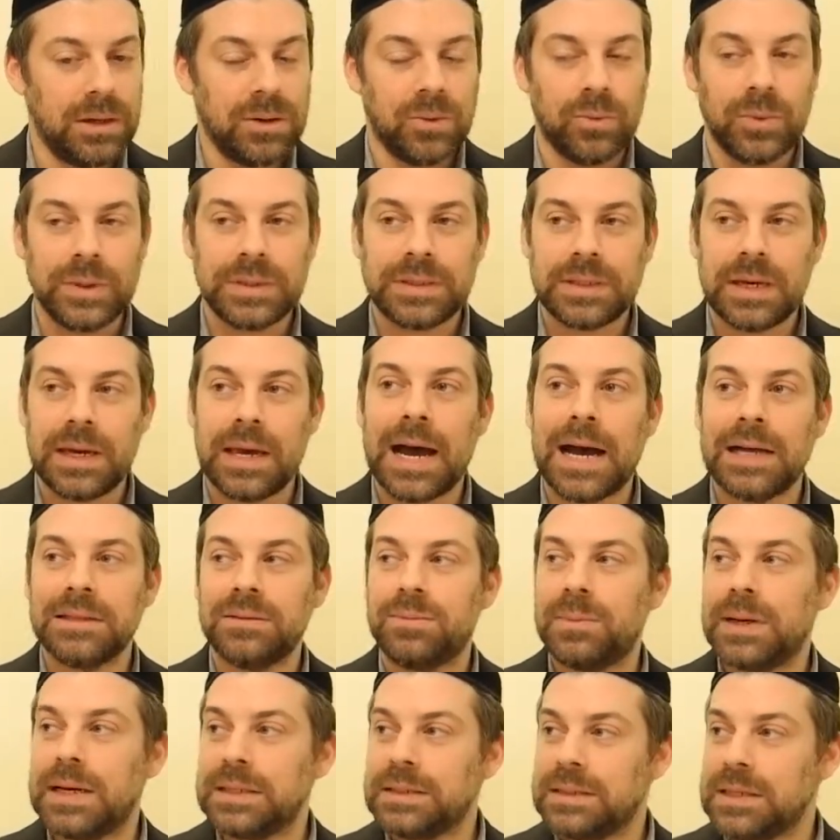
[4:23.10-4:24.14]
We say,
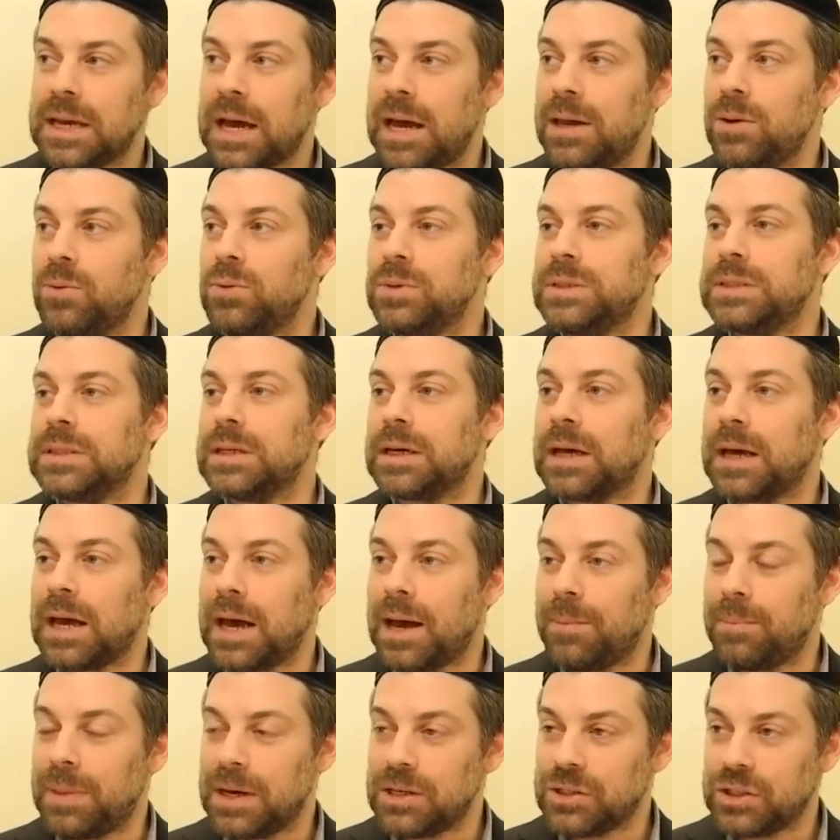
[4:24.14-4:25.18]
Ad matai
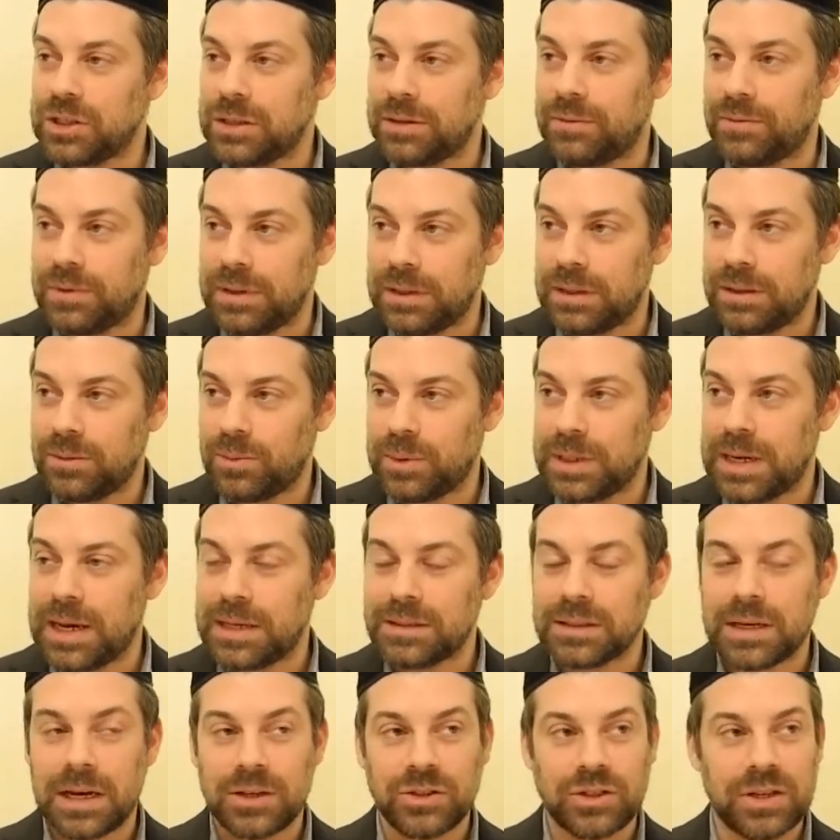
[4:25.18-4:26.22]
uzecha bashevi. We
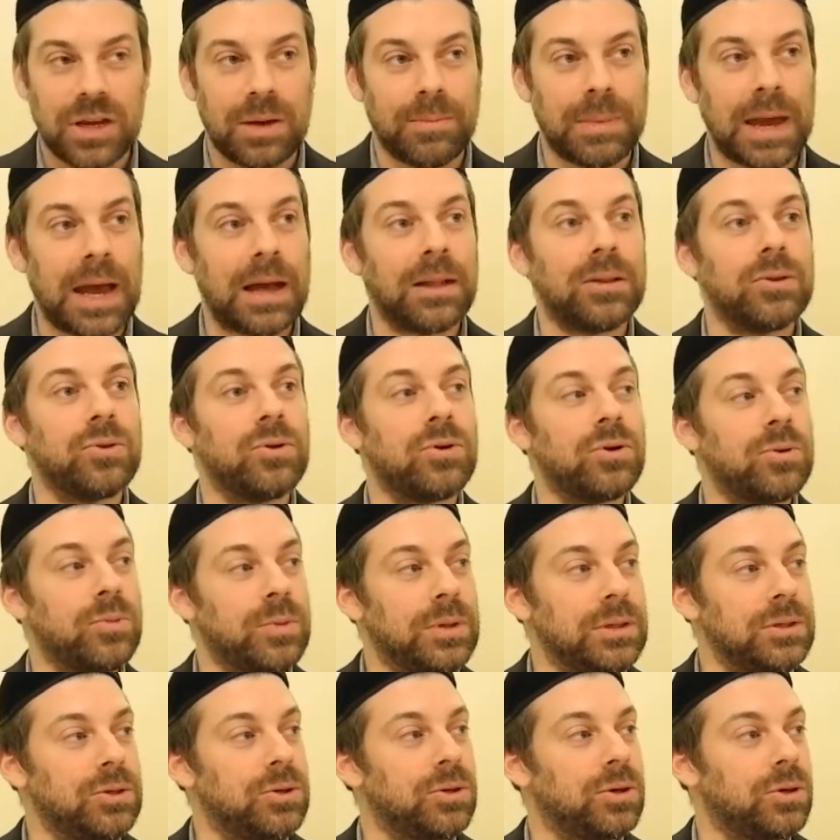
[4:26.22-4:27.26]
ask Hashem, how long
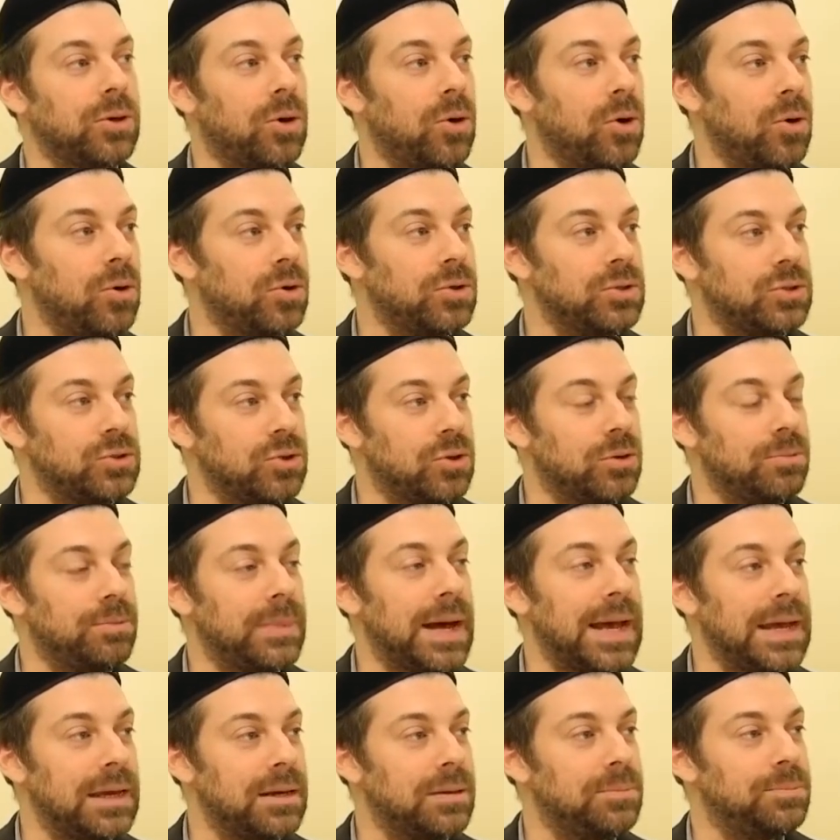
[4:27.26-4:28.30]
will your oz, your
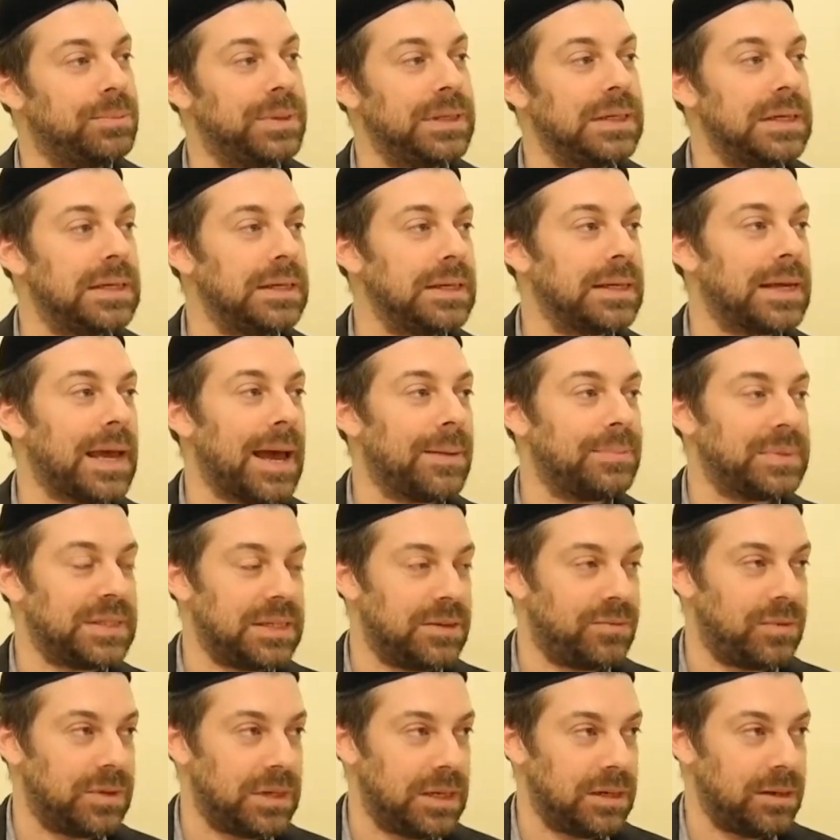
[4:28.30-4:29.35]
might, be in
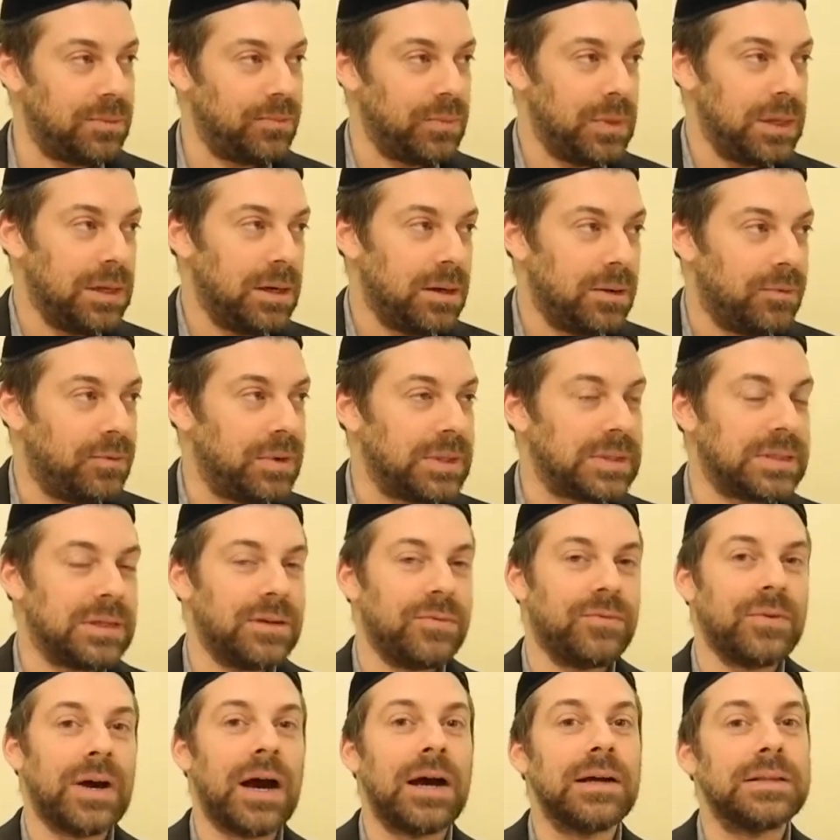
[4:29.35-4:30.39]
captivity?
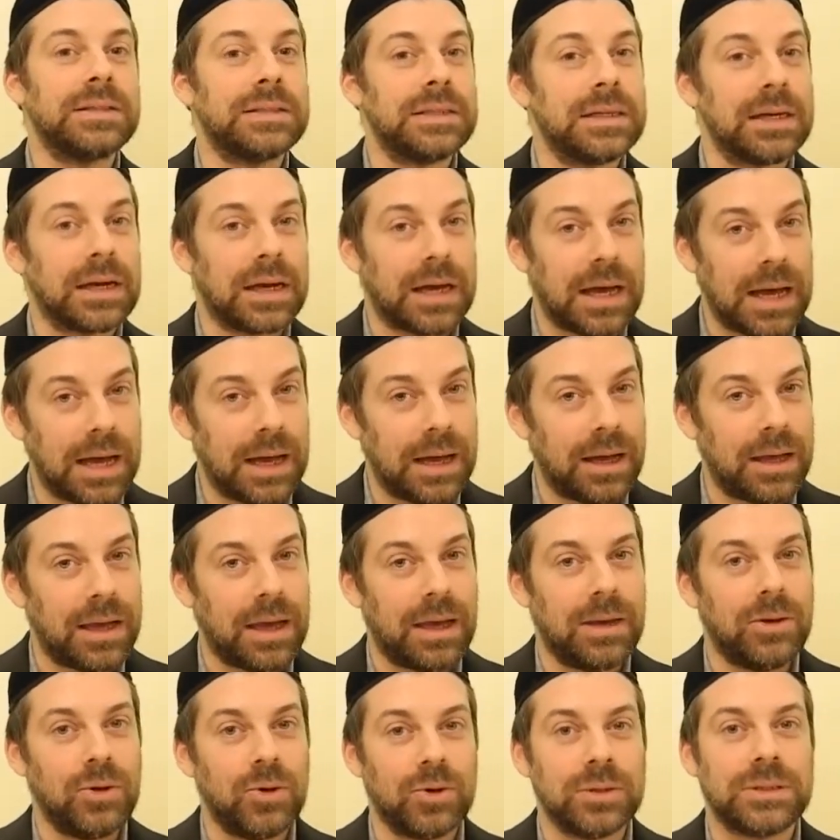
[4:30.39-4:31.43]
V'tifartecha,
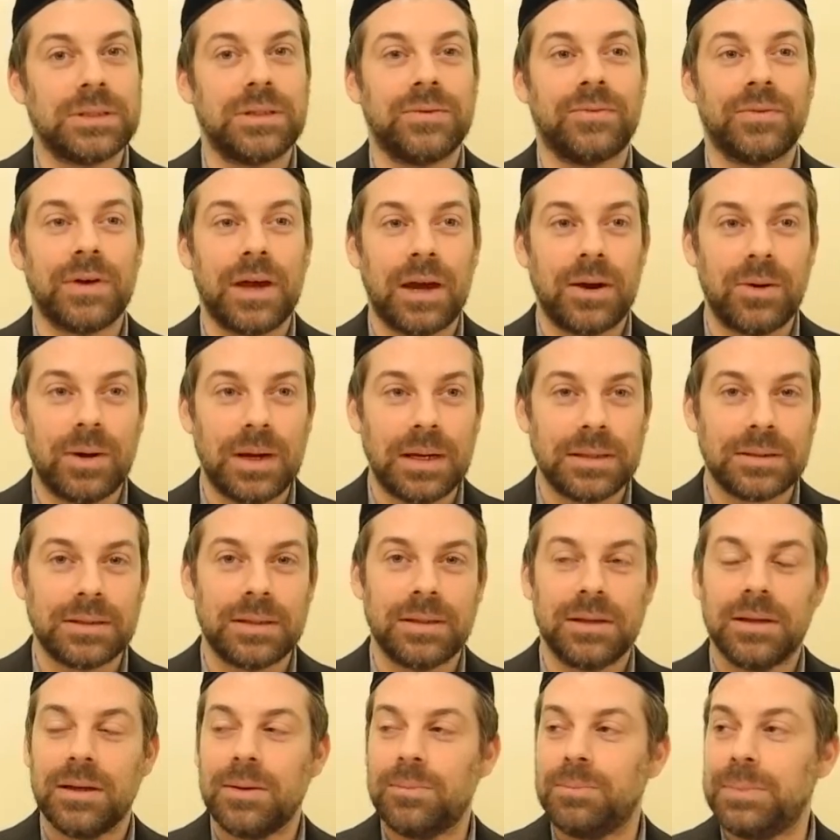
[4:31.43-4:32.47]
and your tiferet,
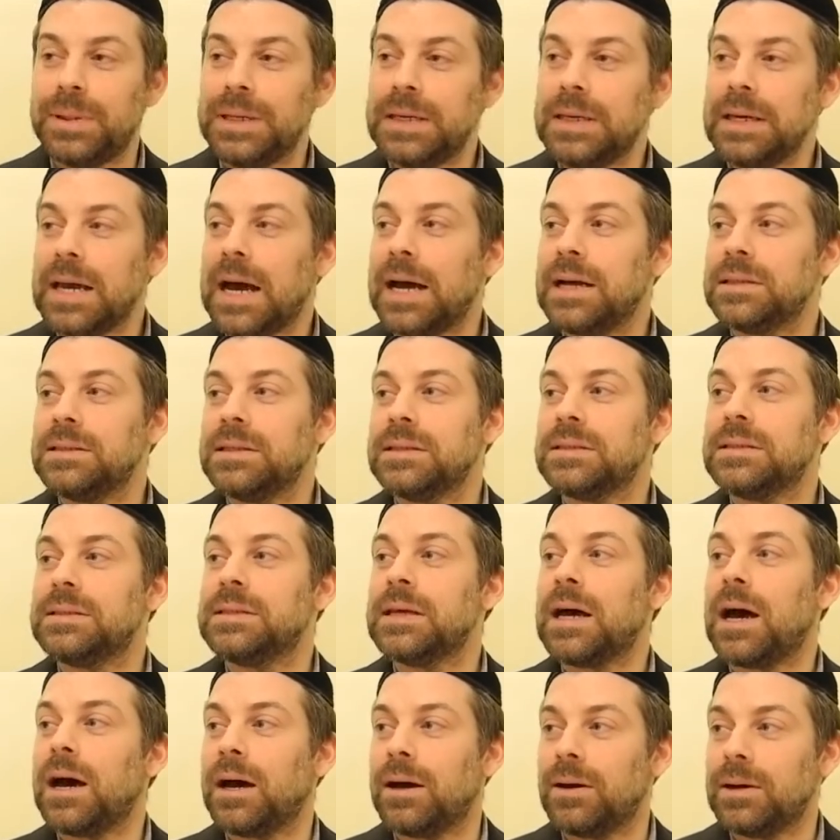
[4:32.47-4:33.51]
biyad
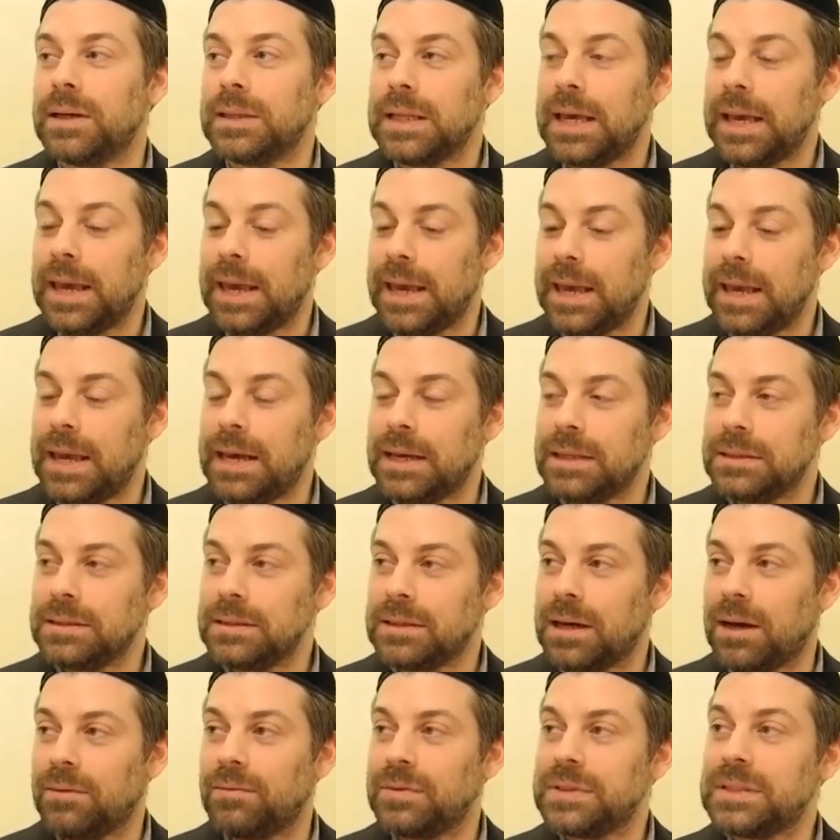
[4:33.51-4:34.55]
sar, in the
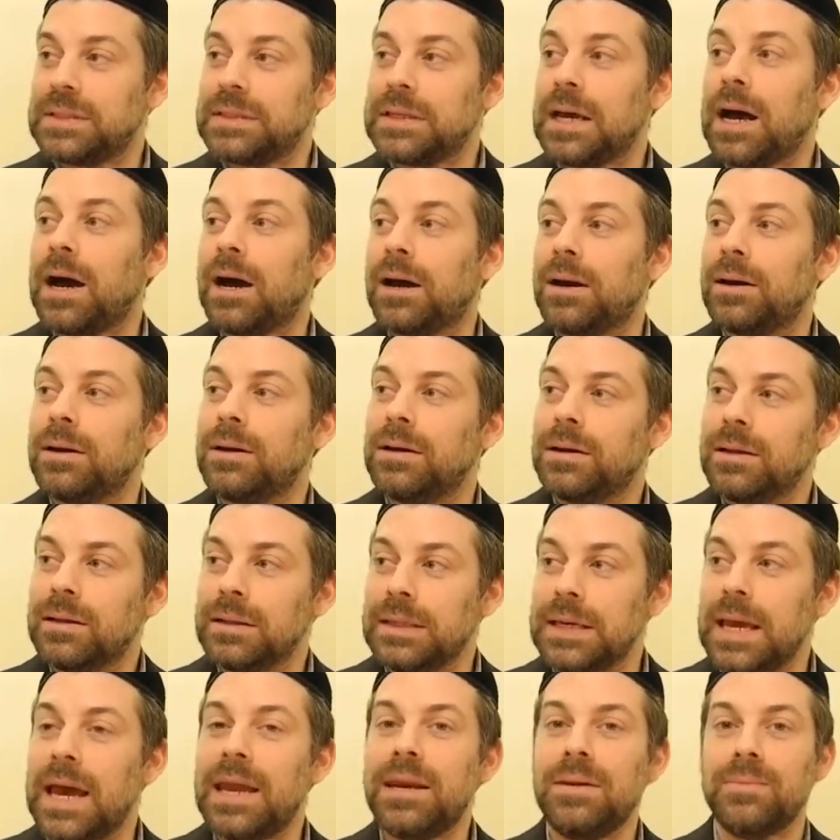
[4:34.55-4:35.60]
hand of Sar,
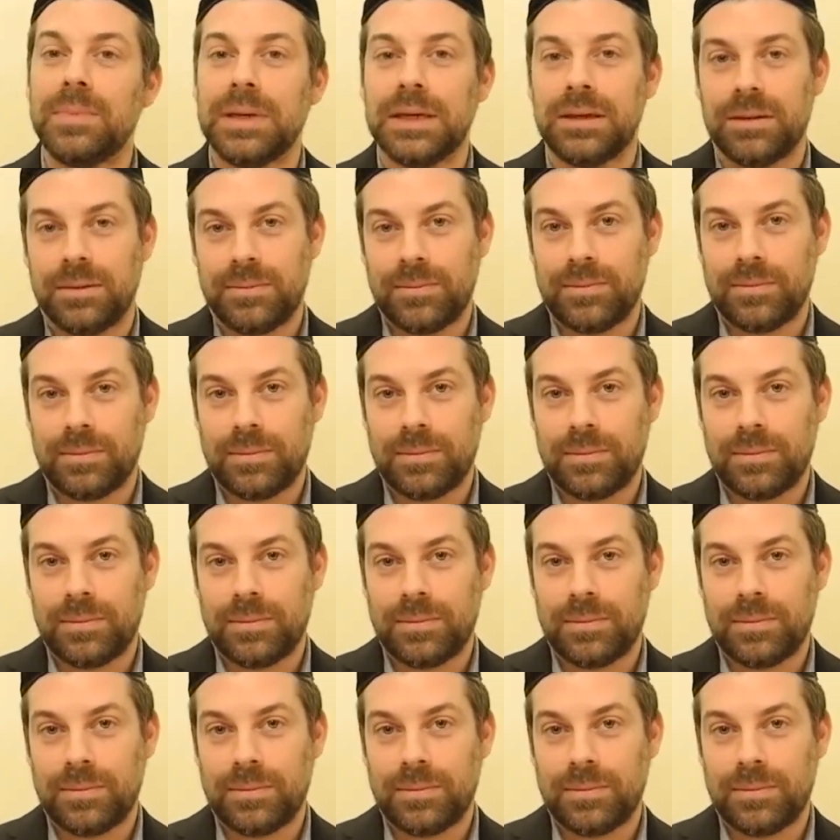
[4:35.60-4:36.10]
the enemy.